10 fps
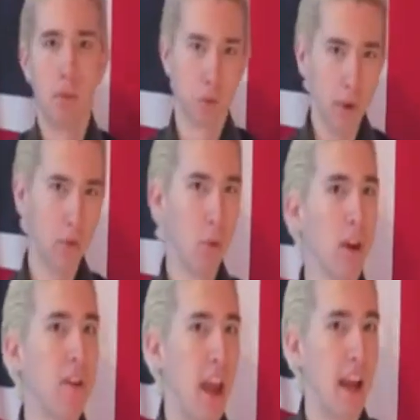But the reason
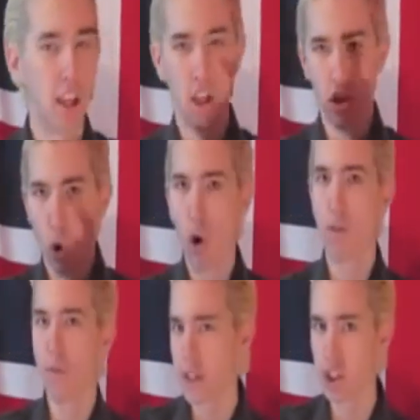we attack
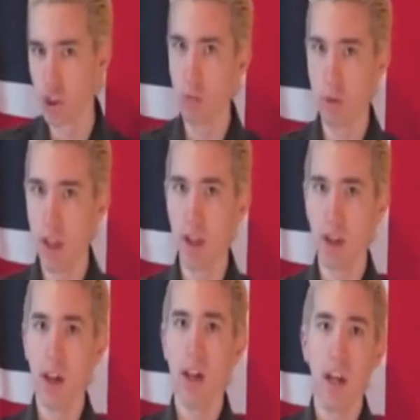your fictional
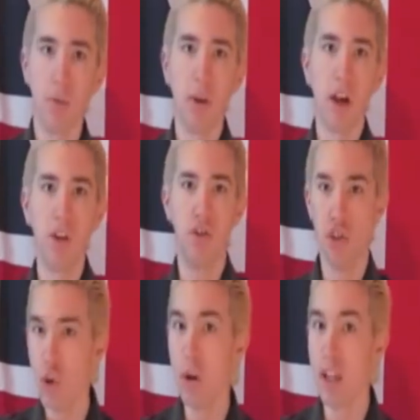being is
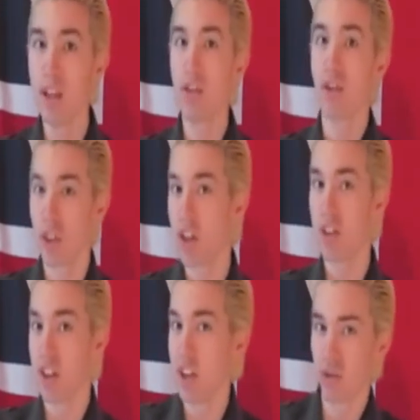because you idiots
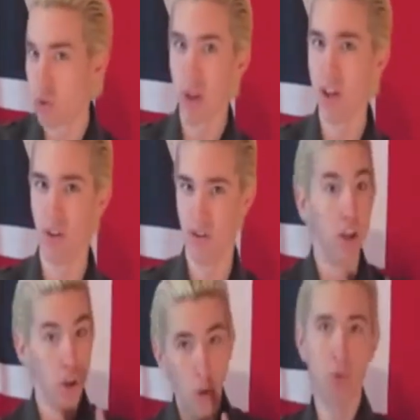think that he is real.
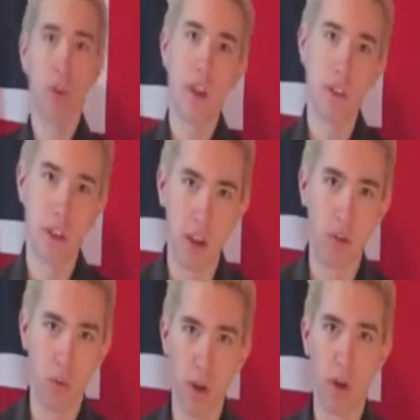You think that he
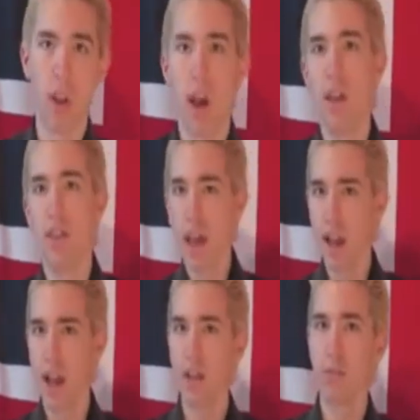is real. And
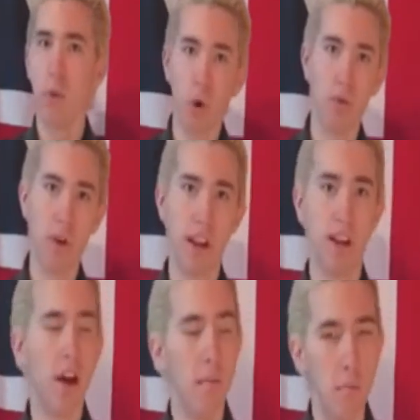that has
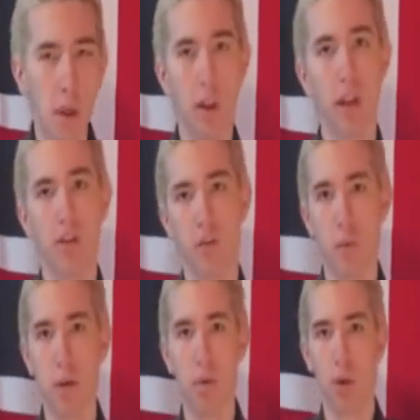motivated millions
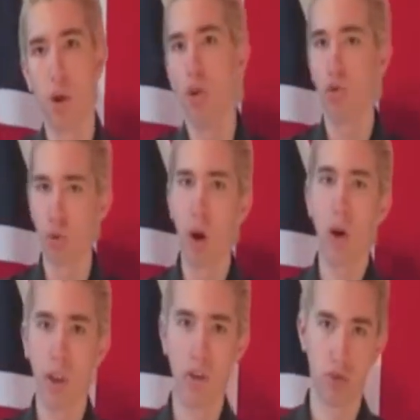of people
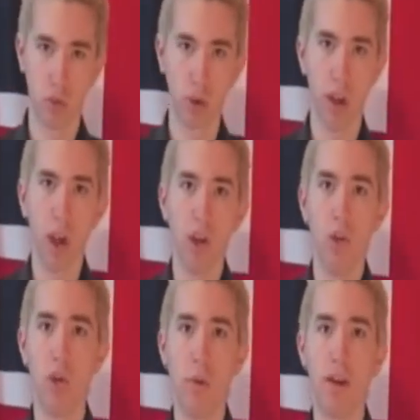throughout history
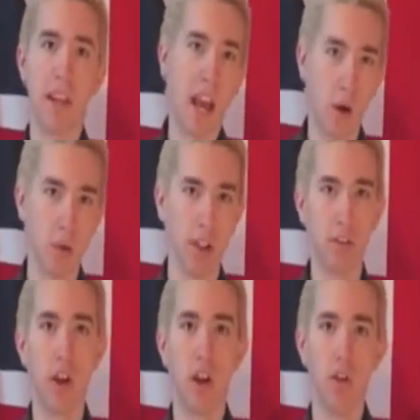to commit
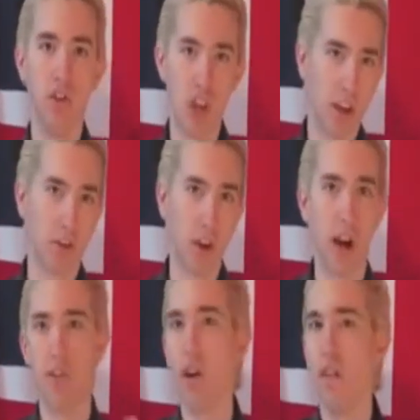countless
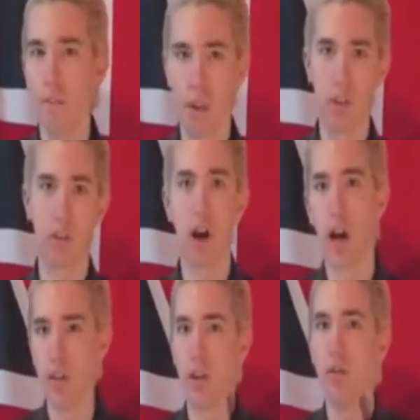genocides,
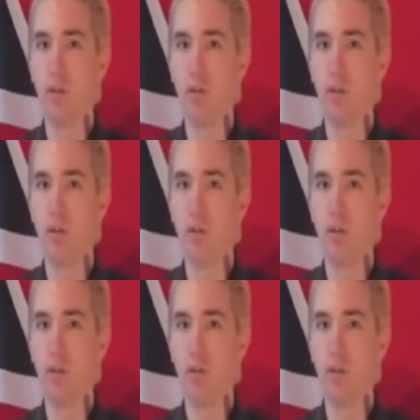filicides,